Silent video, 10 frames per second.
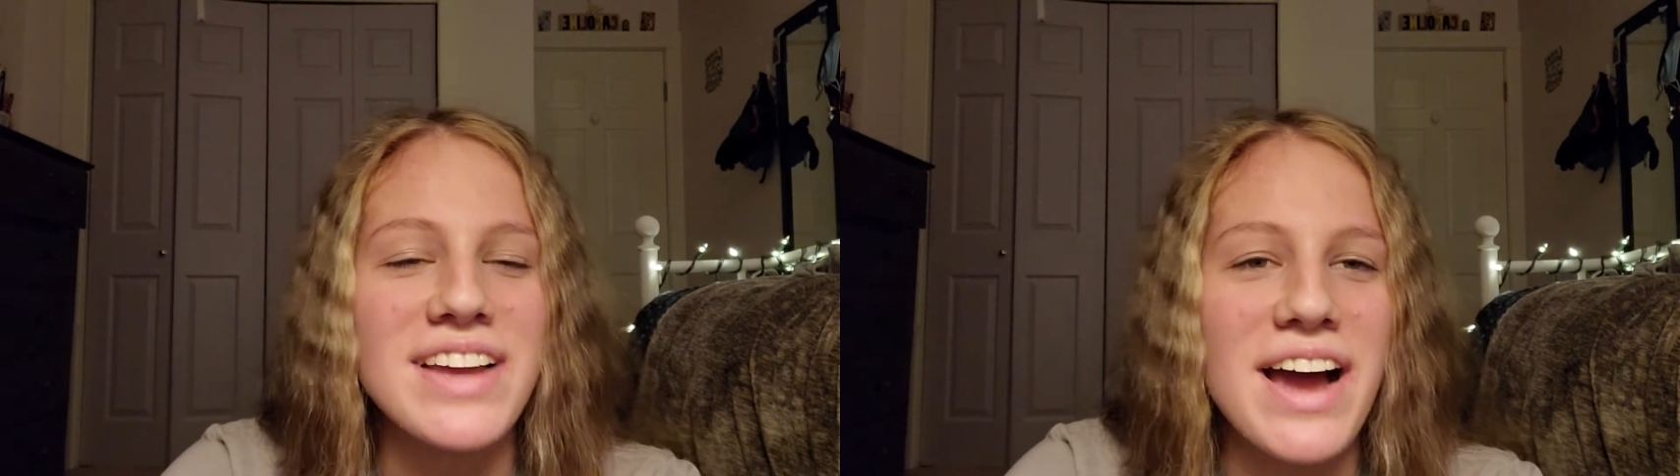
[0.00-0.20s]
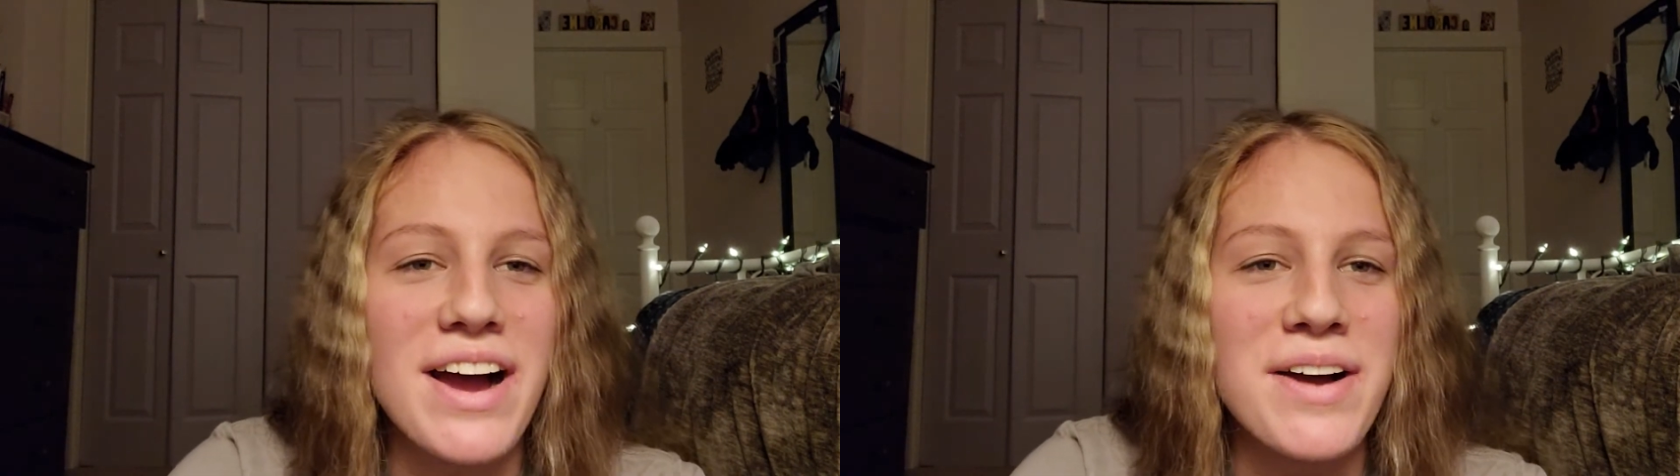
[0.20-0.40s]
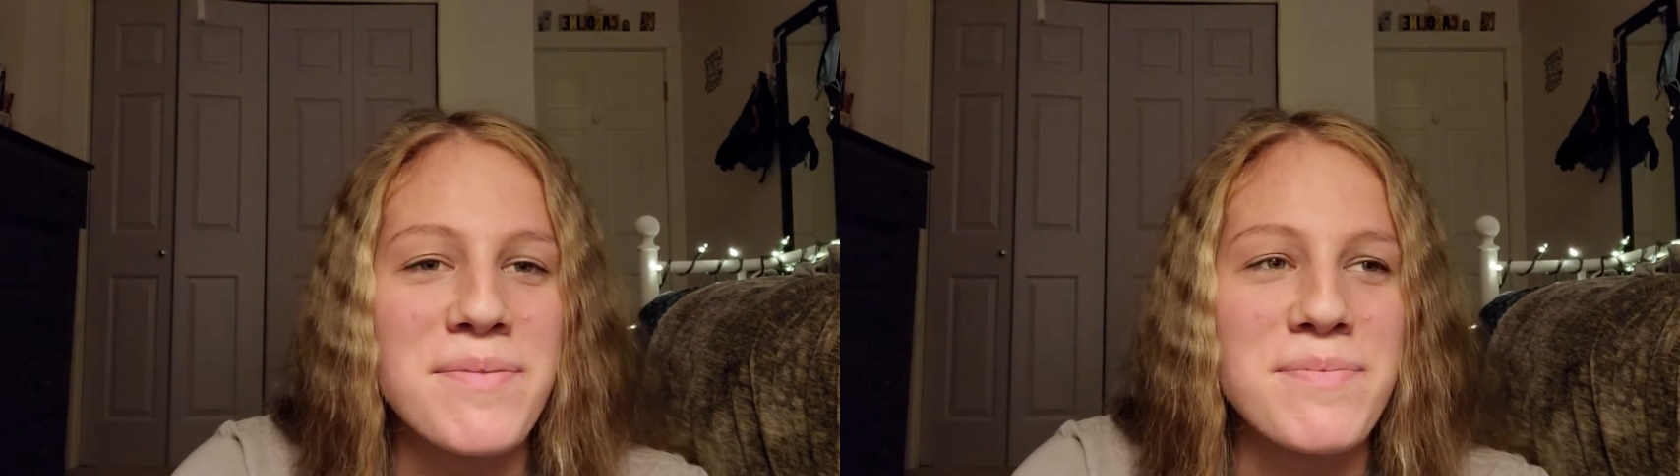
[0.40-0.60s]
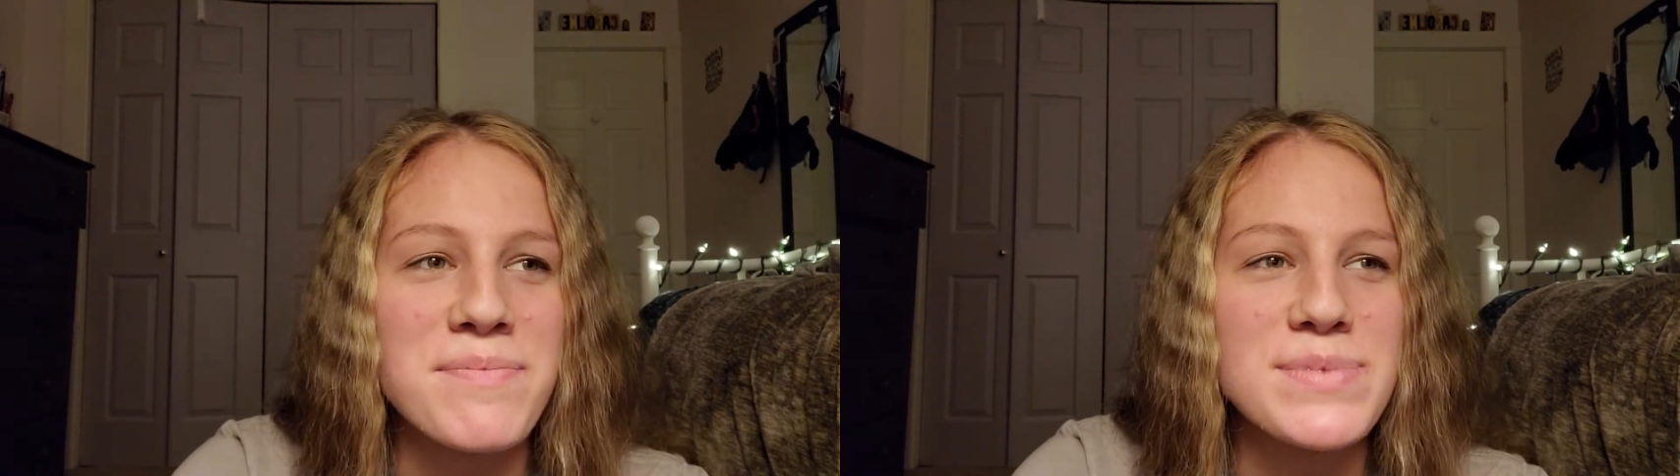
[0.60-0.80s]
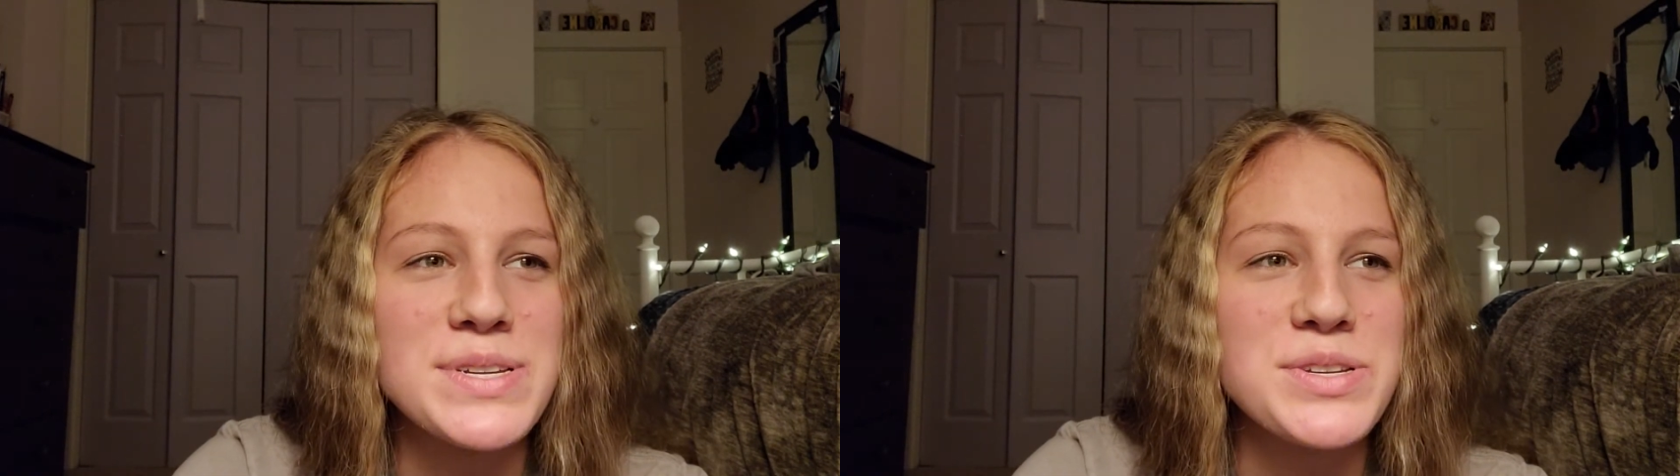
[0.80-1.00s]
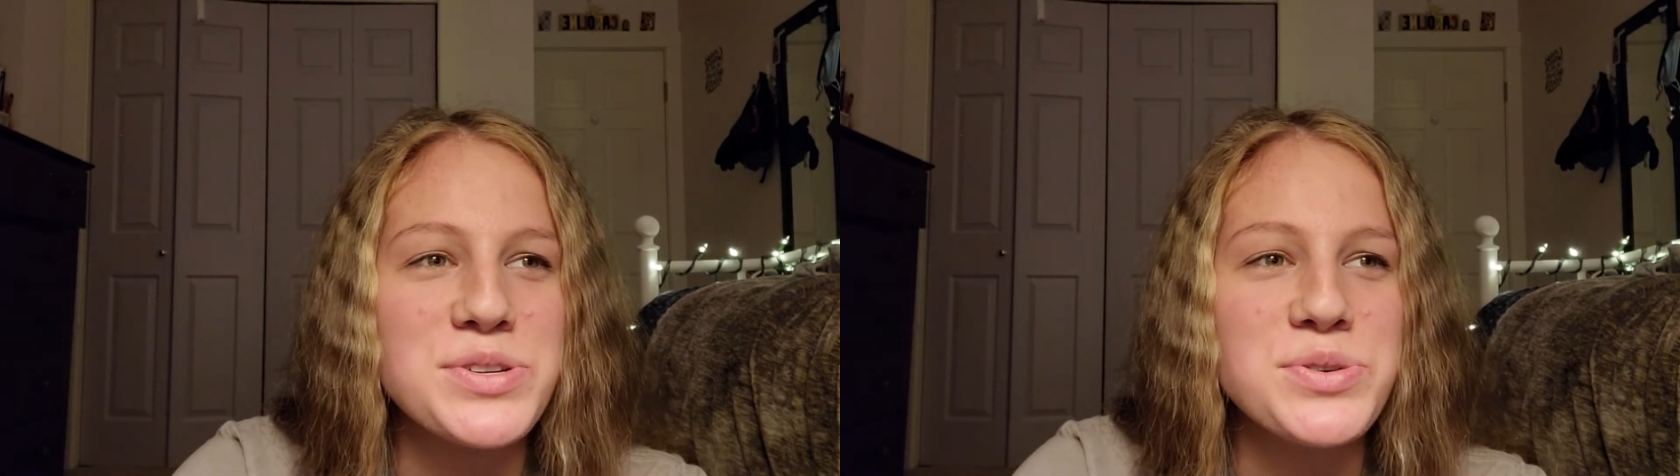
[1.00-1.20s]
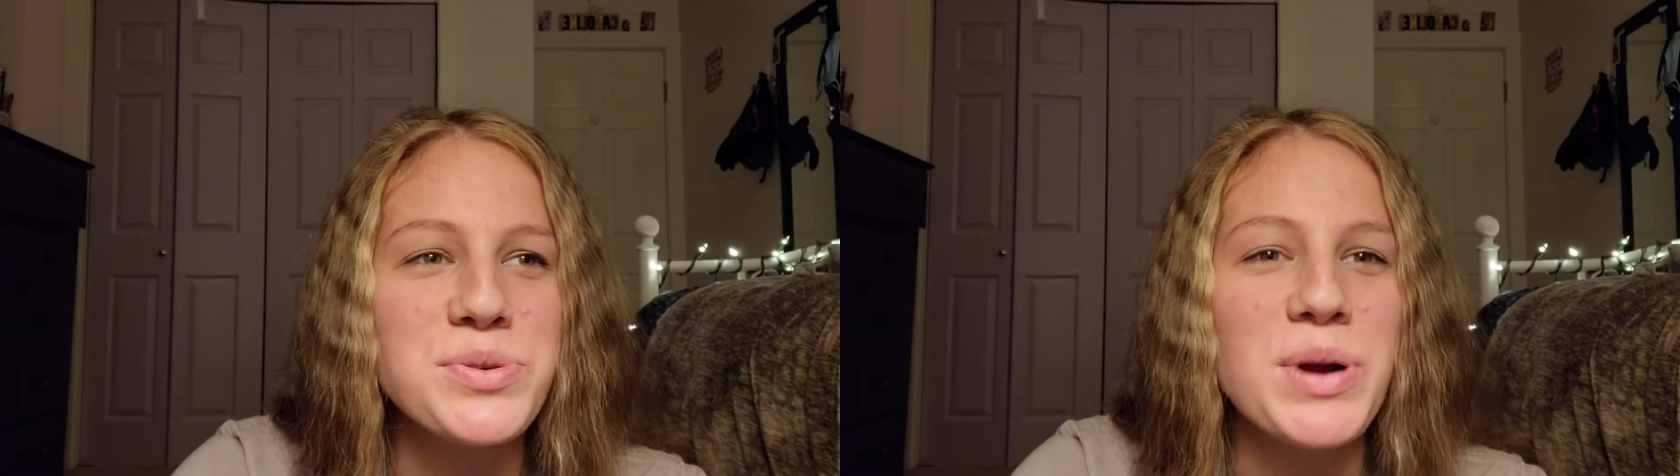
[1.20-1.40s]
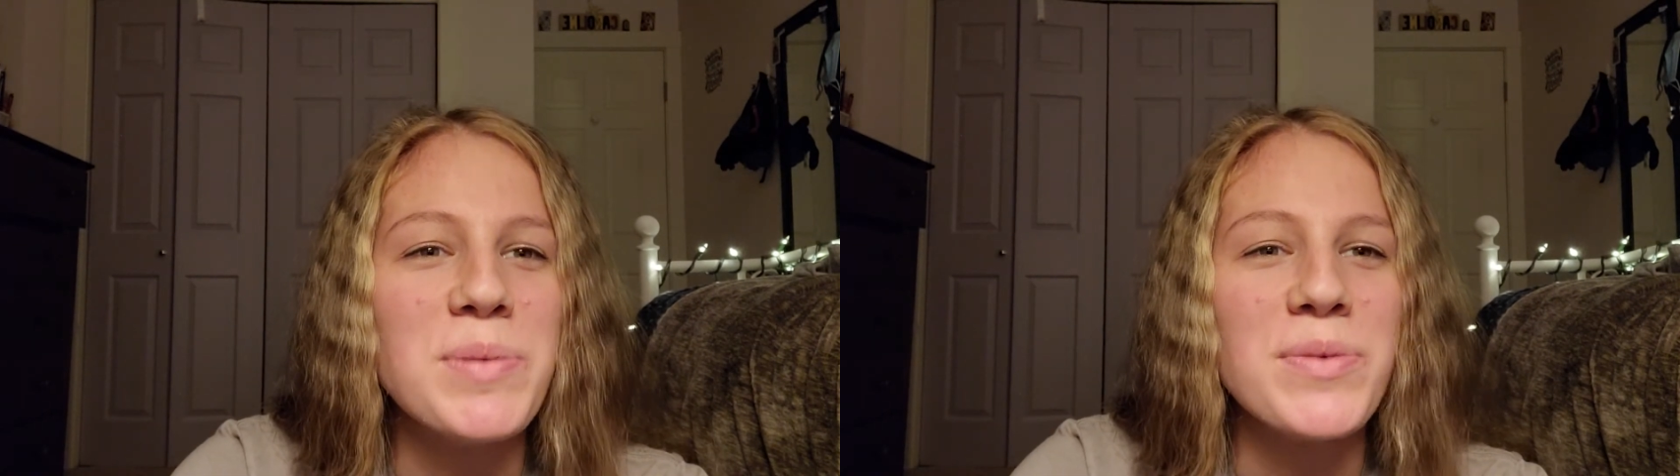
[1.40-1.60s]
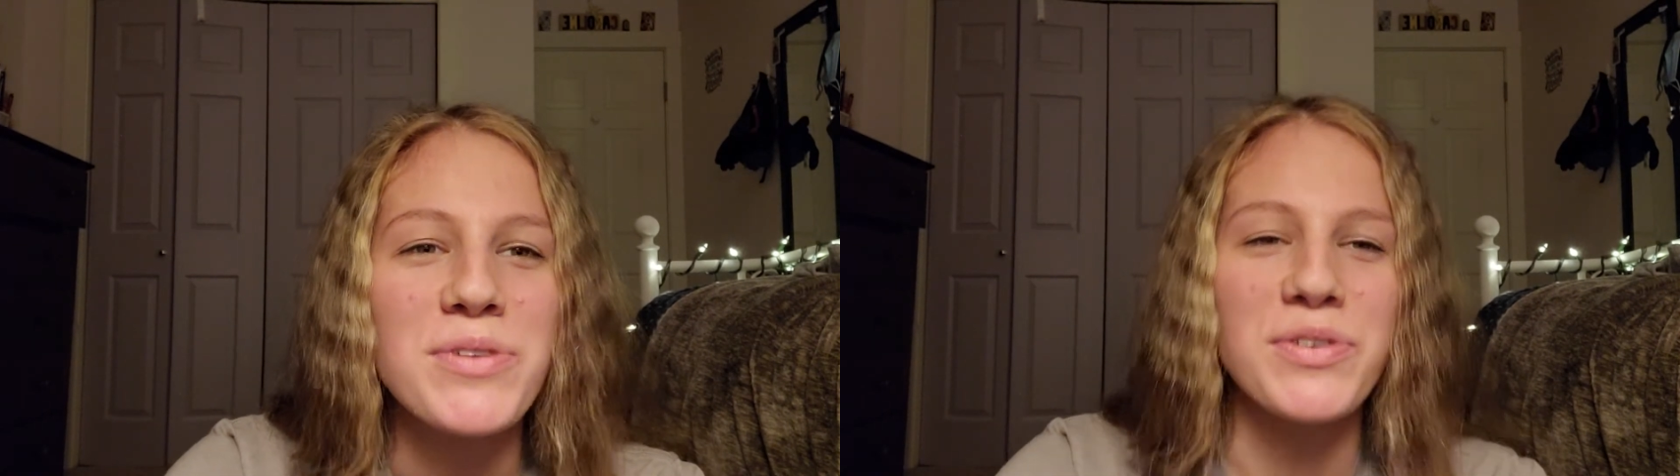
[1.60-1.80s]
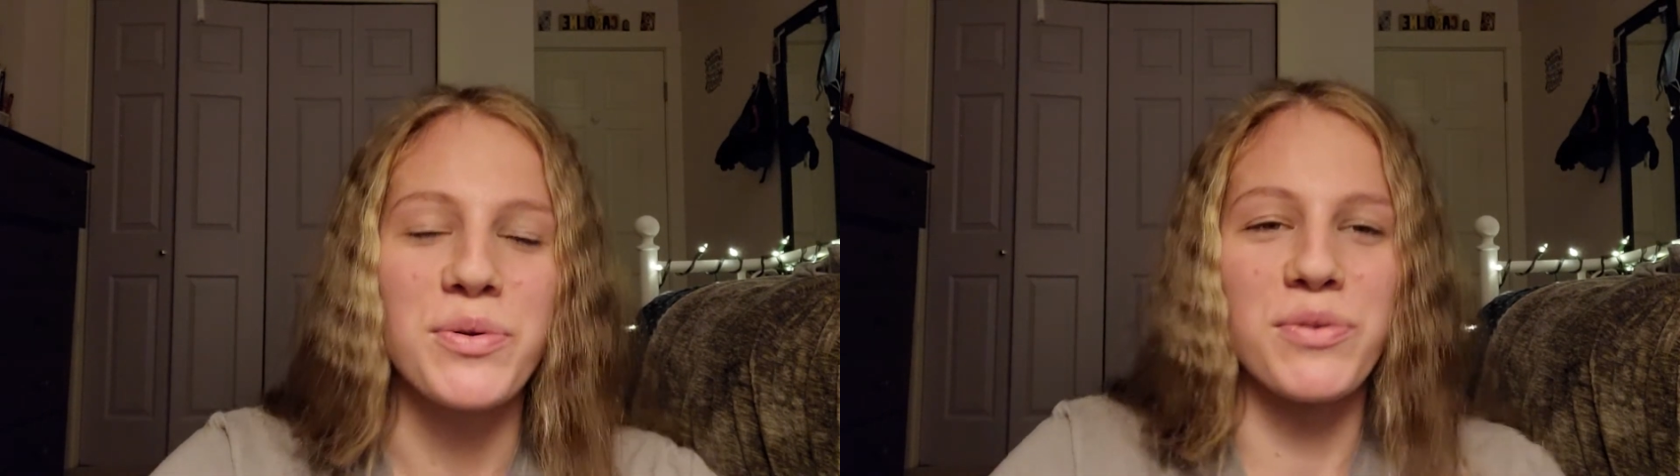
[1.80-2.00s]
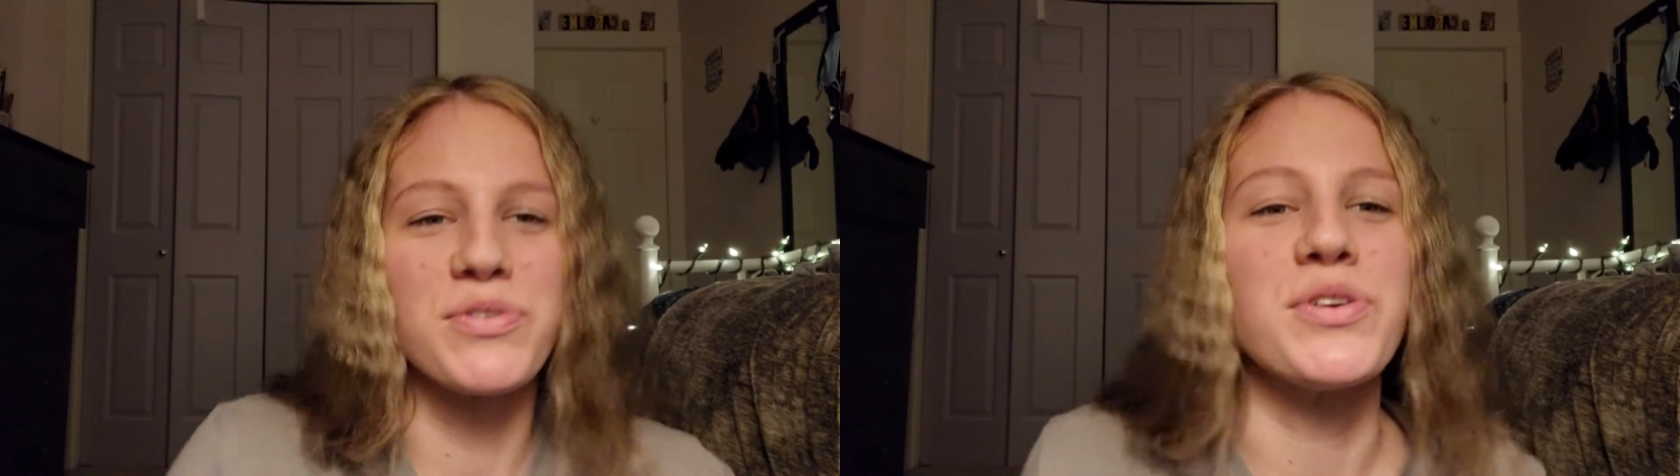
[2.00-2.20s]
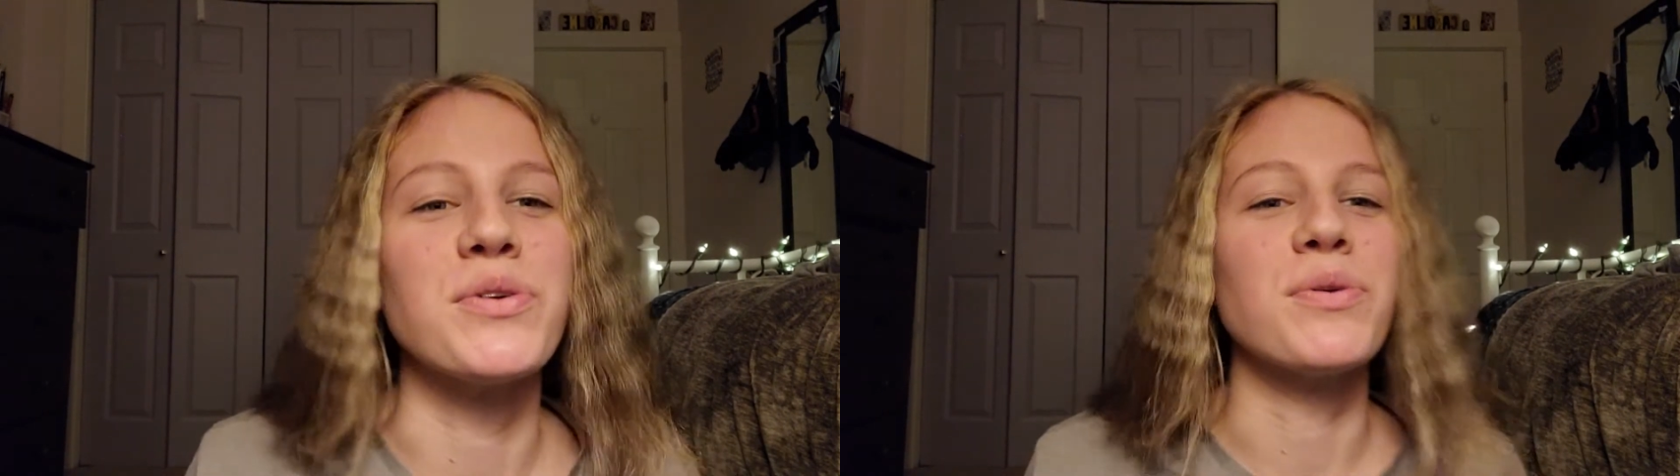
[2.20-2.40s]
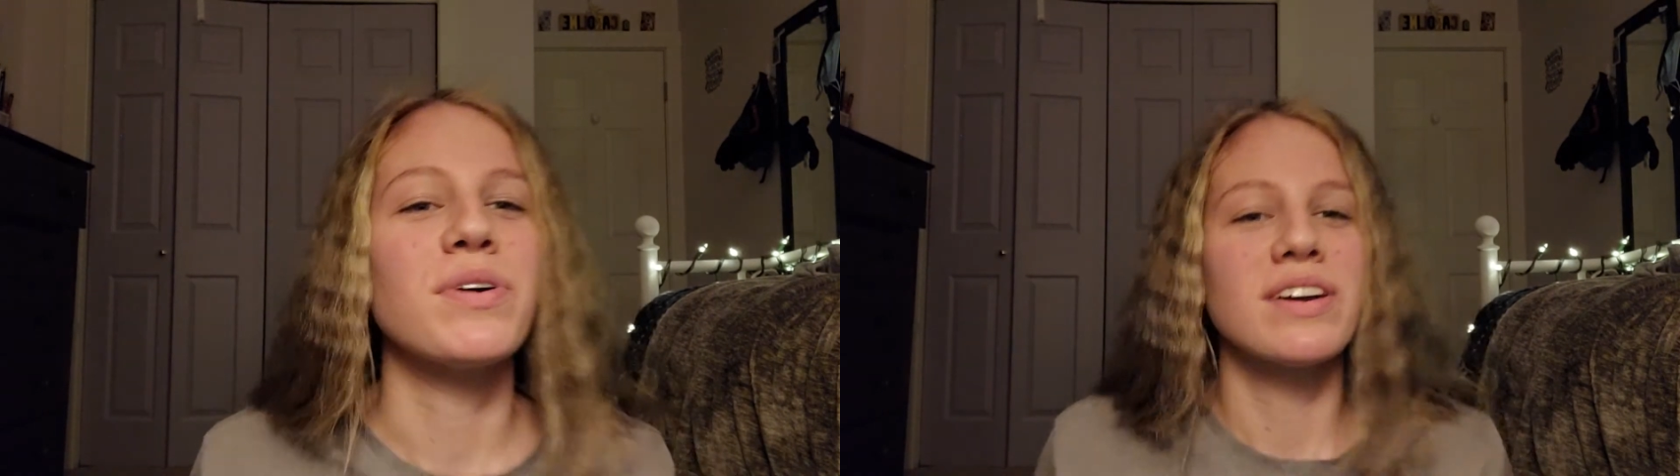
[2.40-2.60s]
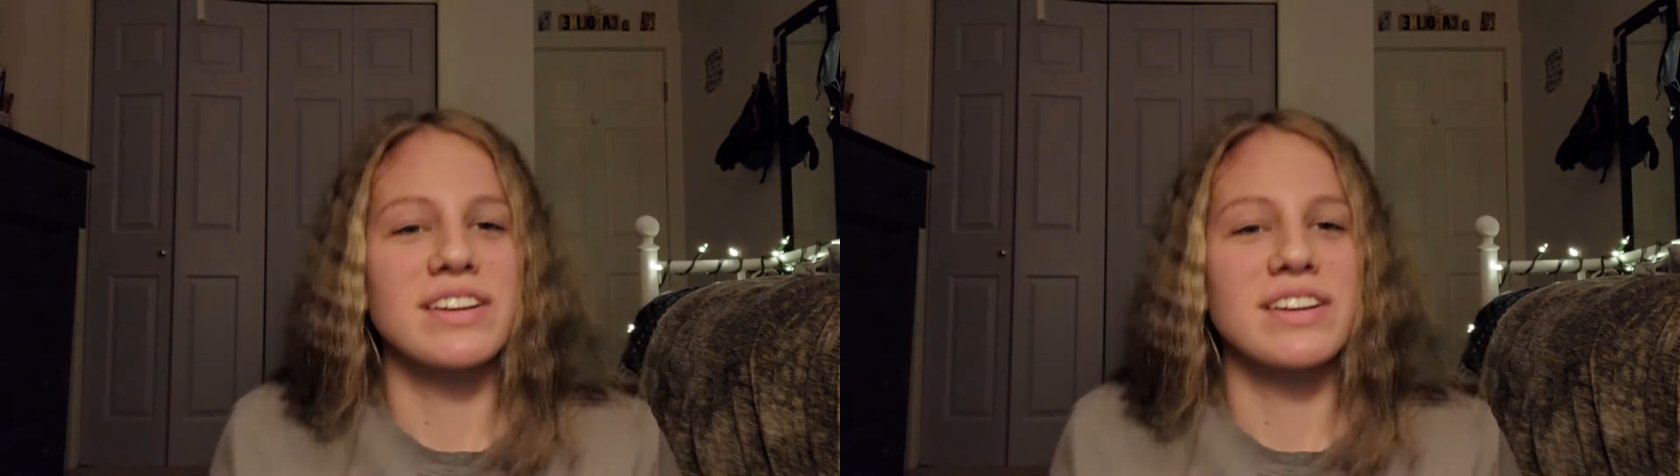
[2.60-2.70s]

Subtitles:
to do a movie review,